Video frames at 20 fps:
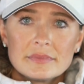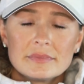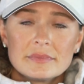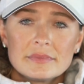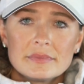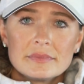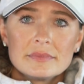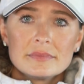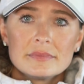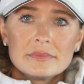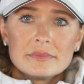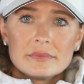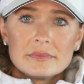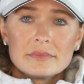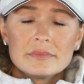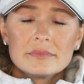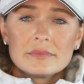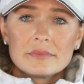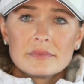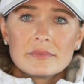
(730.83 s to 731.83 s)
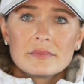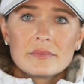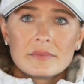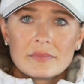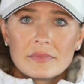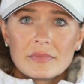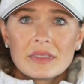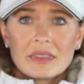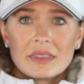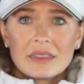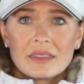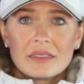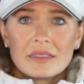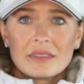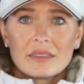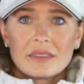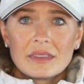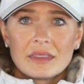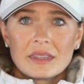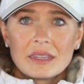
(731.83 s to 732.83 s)
It became
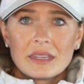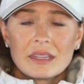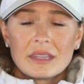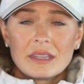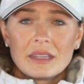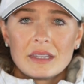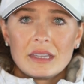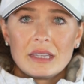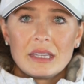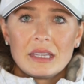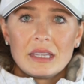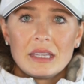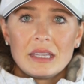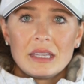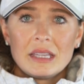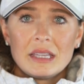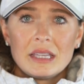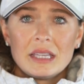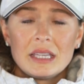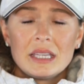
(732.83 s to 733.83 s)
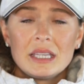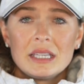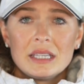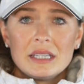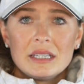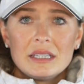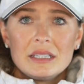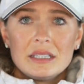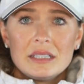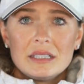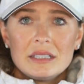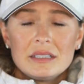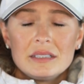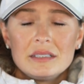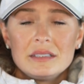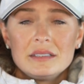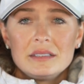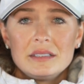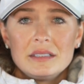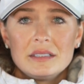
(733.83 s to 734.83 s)
real in the coming weeks for sure.
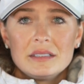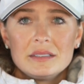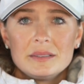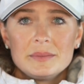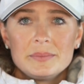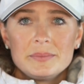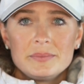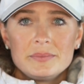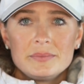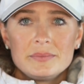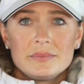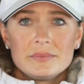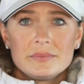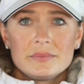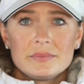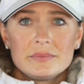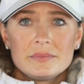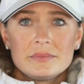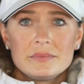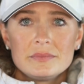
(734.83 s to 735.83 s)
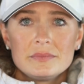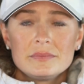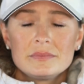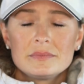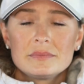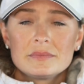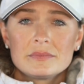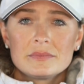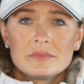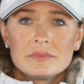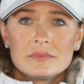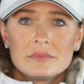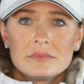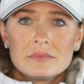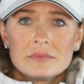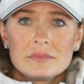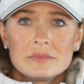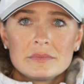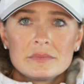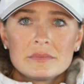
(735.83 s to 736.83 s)
And now it
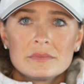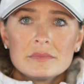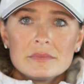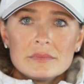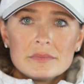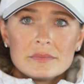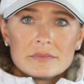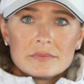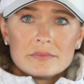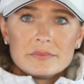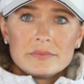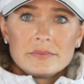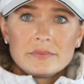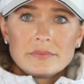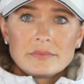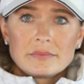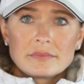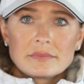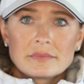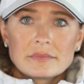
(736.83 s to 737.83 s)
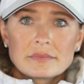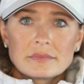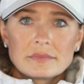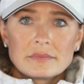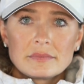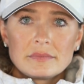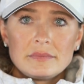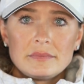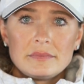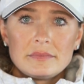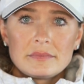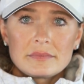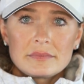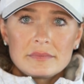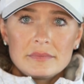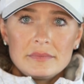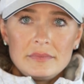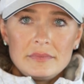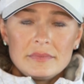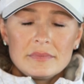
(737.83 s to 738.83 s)
seems like it's more real than
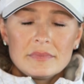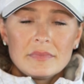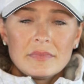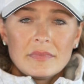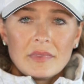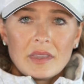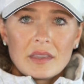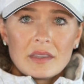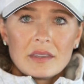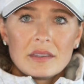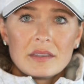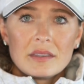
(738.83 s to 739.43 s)
ever. And